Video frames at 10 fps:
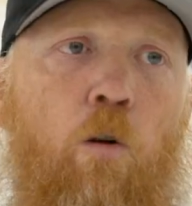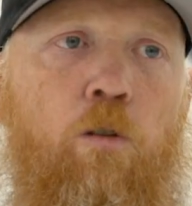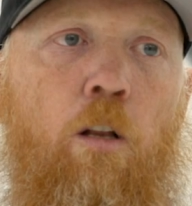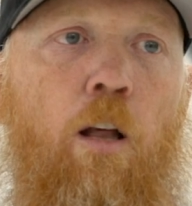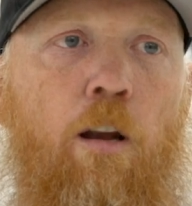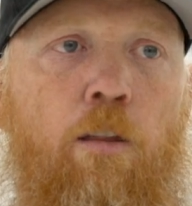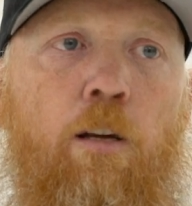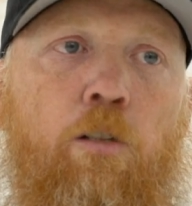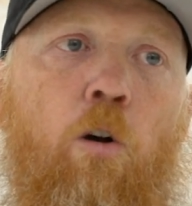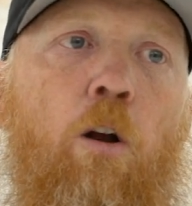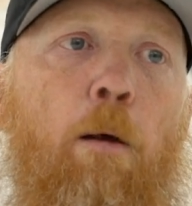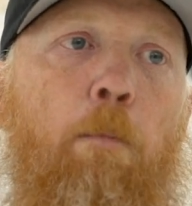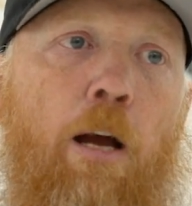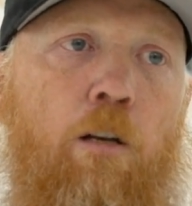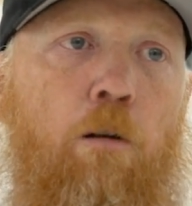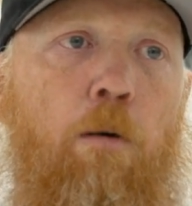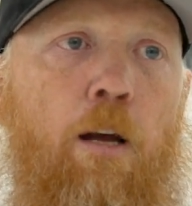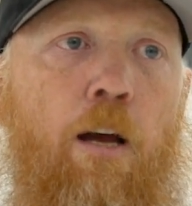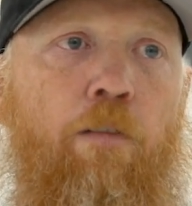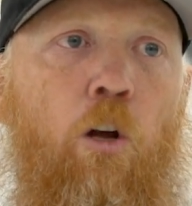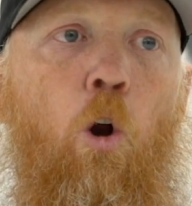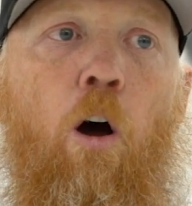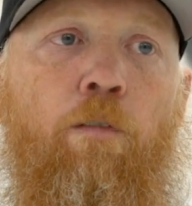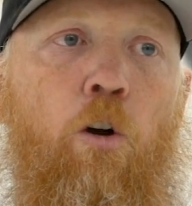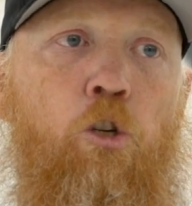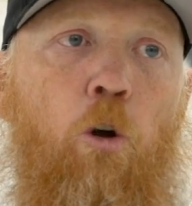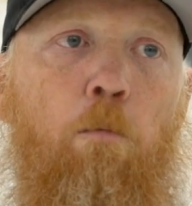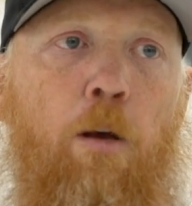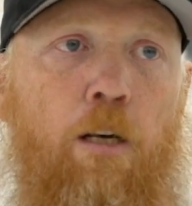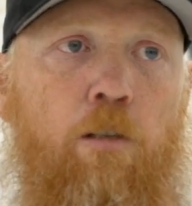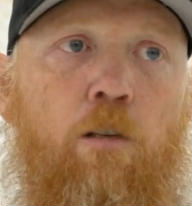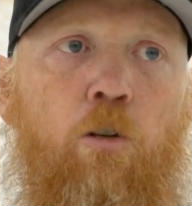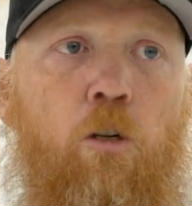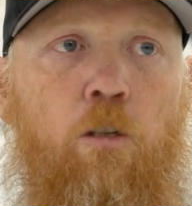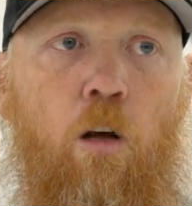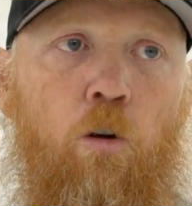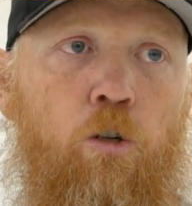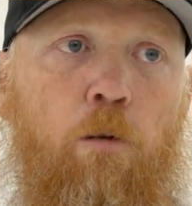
There's a lot of things that are impacted by having an off ratio mix, such as color